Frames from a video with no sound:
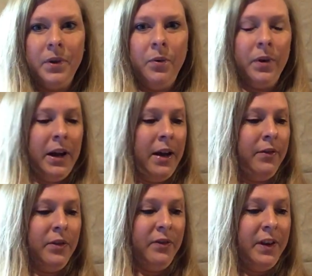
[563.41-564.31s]
You want to
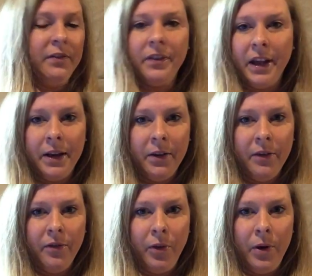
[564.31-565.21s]
have your feet flat on
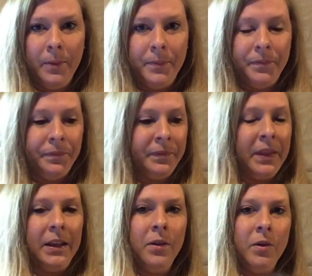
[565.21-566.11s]
the floor.
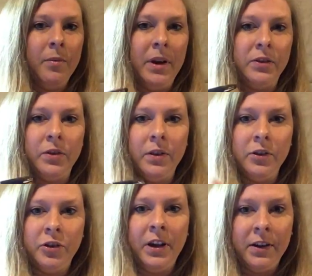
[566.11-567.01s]
You want to make sure
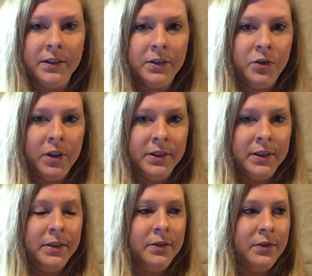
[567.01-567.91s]
the chair is
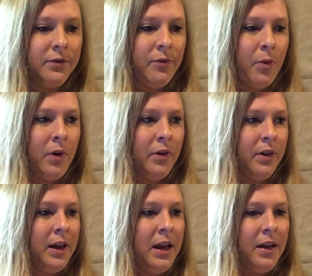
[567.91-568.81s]
adjusted for
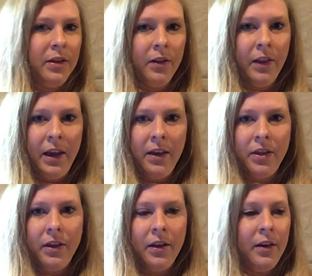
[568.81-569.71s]
the
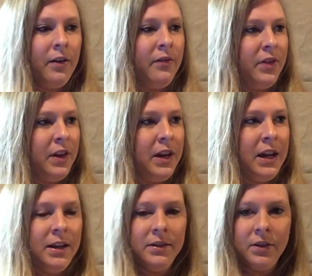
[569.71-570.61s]
length of the
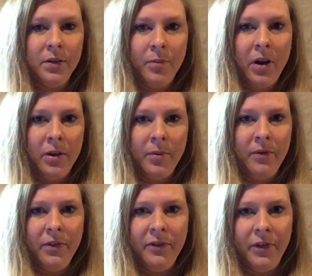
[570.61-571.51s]
knee to the bottom
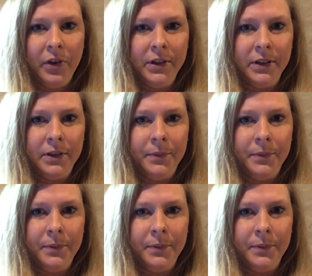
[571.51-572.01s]
of the foot.